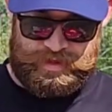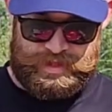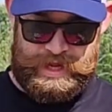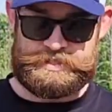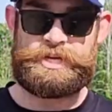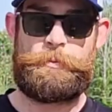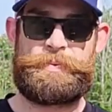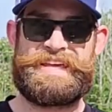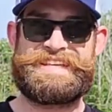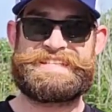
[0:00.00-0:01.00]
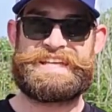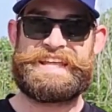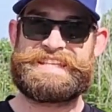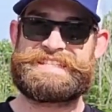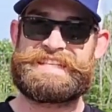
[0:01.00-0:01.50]
Next up is
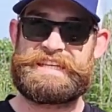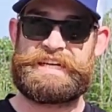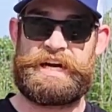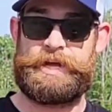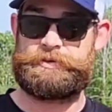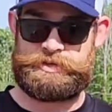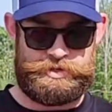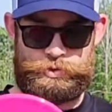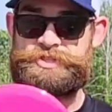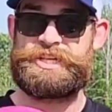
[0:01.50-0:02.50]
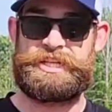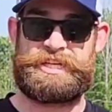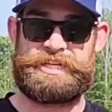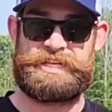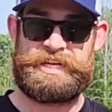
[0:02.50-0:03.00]
the Silicon, or
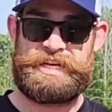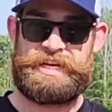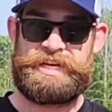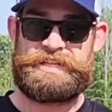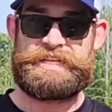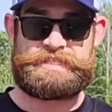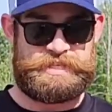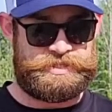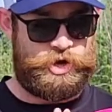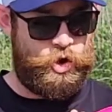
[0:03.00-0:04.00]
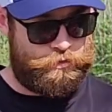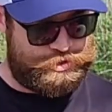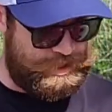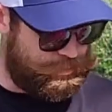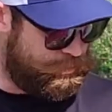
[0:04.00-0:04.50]
Silicon. This is their
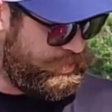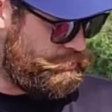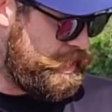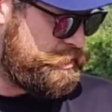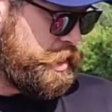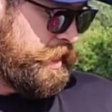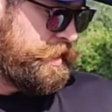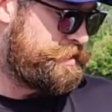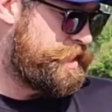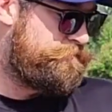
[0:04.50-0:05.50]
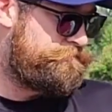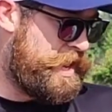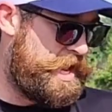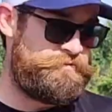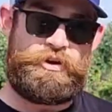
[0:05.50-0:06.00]
overstable mid-range. It is a
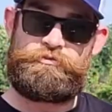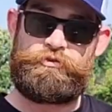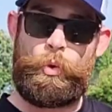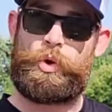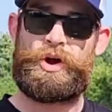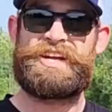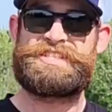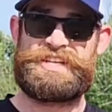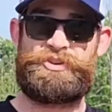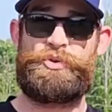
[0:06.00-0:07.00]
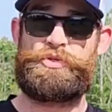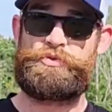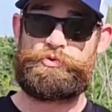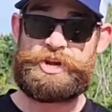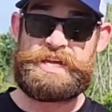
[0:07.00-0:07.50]

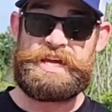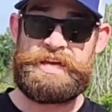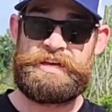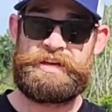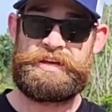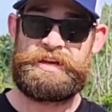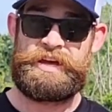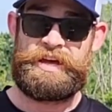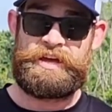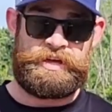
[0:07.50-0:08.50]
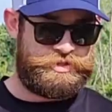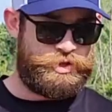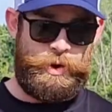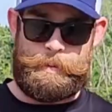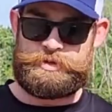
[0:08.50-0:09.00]
5-4-0-3.
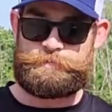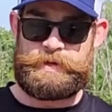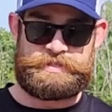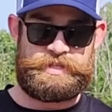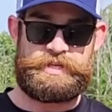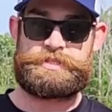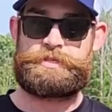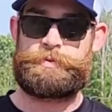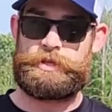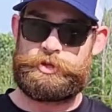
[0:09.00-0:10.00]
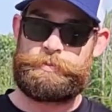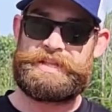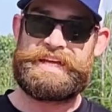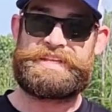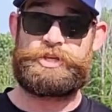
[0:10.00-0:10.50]
So I'm expecting this to be a little
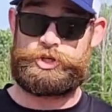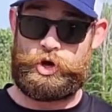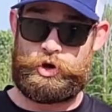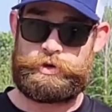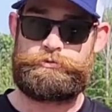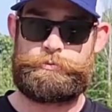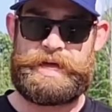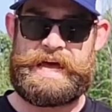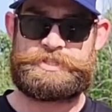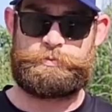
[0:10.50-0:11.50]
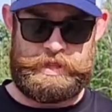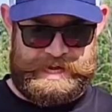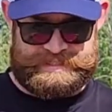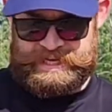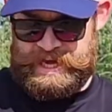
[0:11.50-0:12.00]
bit like the yarn from
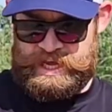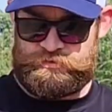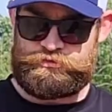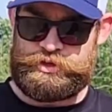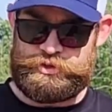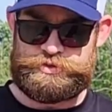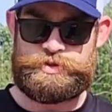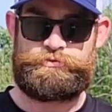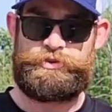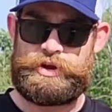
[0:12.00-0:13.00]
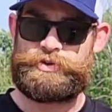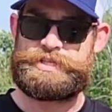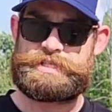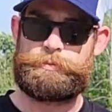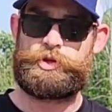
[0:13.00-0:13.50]
Kastaplast. It feels very
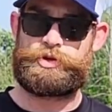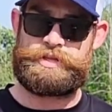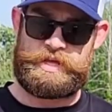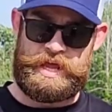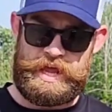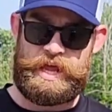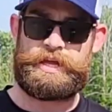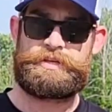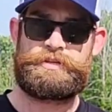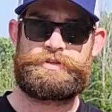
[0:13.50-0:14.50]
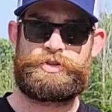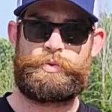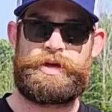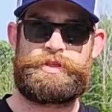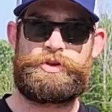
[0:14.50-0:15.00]
similar in the hand to the
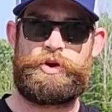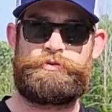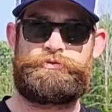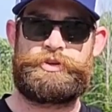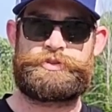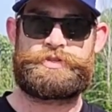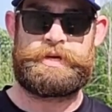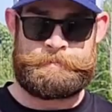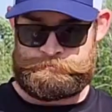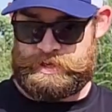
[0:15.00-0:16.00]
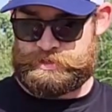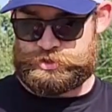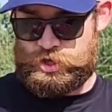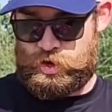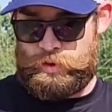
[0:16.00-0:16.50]
way the yarn feels. And
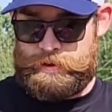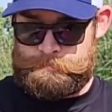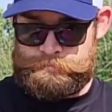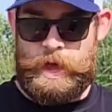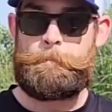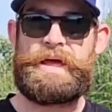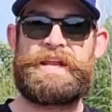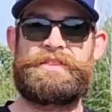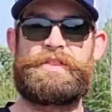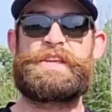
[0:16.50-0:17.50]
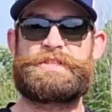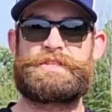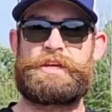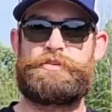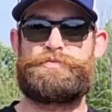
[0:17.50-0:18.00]
so I'm betting that this is
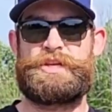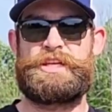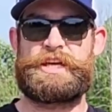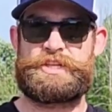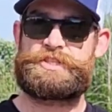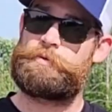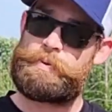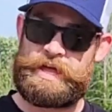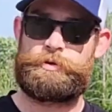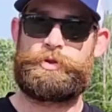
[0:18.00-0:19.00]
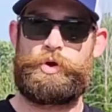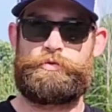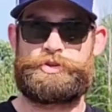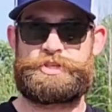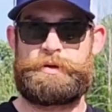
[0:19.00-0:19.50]
gonna be a nice, dependable
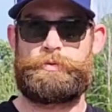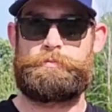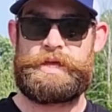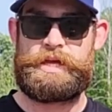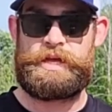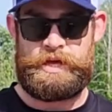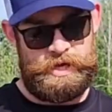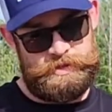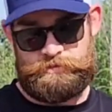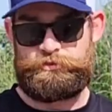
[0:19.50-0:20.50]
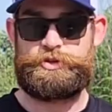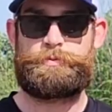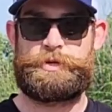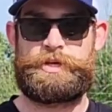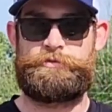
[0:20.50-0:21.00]
overstable mid that feels
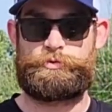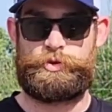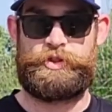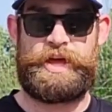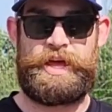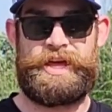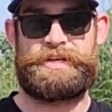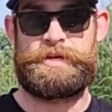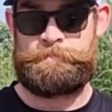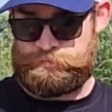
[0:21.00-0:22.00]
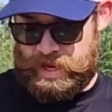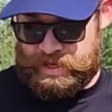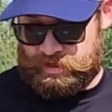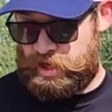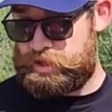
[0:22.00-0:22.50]
pretty comfortable in the hand.
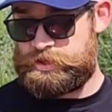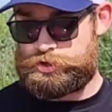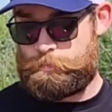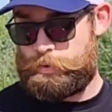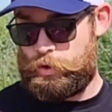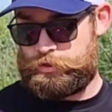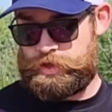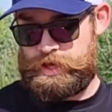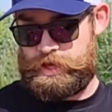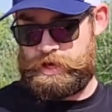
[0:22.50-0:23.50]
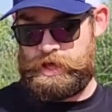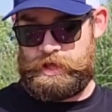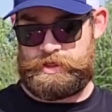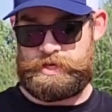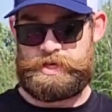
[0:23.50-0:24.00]
And these are both in
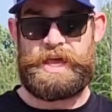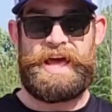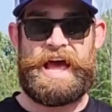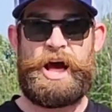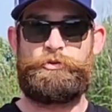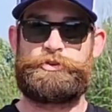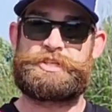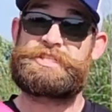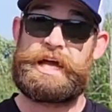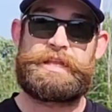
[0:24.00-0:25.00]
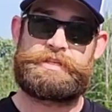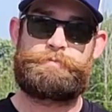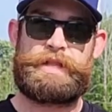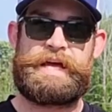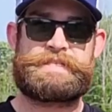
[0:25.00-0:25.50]
the Alpha Solid
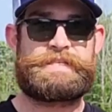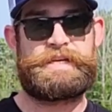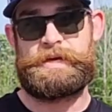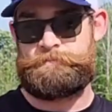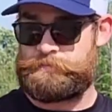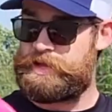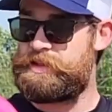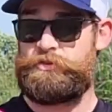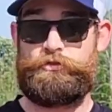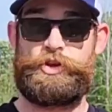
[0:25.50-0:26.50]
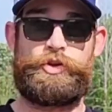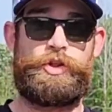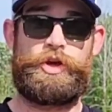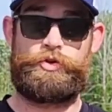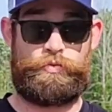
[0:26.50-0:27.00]
plastic, and they
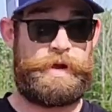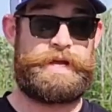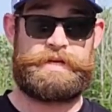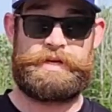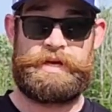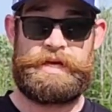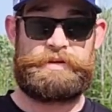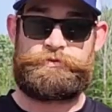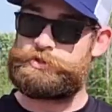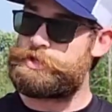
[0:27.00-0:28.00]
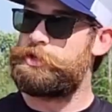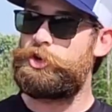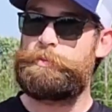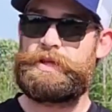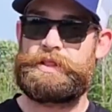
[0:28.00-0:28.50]
feel great. It feels a
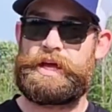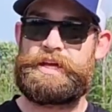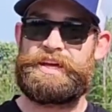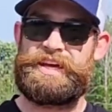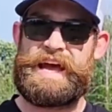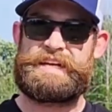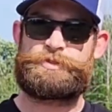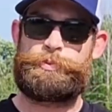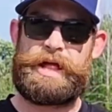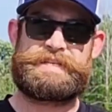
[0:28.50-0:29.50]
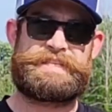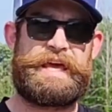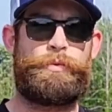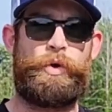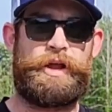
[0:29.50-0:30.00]
little bit like Kastaplast
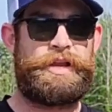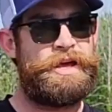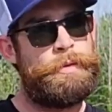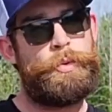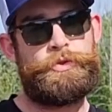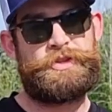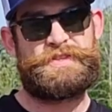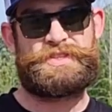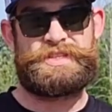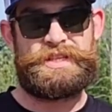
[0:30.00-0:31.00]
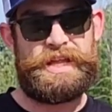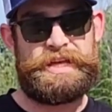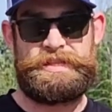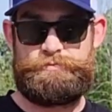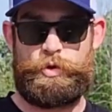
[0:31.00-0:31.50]
K1, but with a
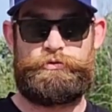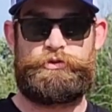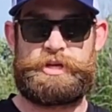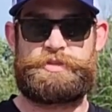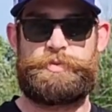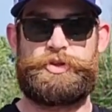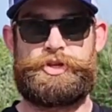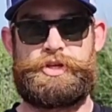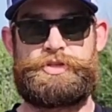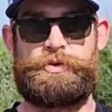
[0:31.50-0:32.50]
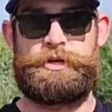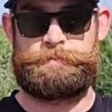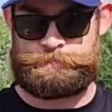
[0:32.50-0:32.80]
slightly more flexibility to it.